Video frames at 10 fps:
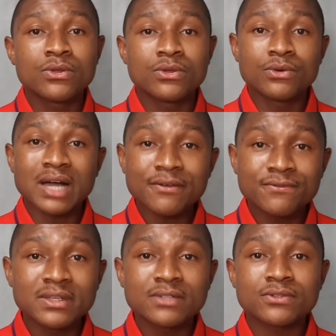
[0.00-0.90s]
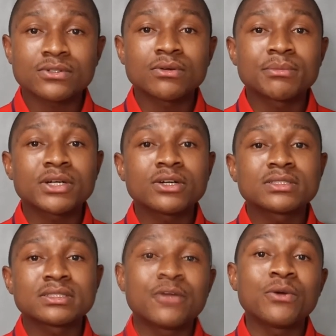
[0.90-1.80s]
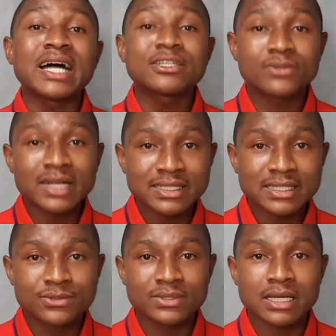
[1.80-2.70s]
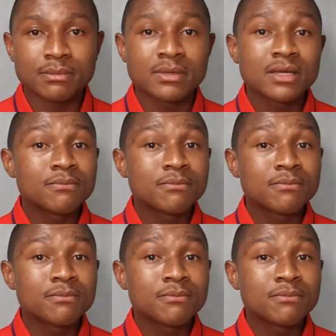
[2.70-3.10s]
you have feelings for someone because you are attracted to them.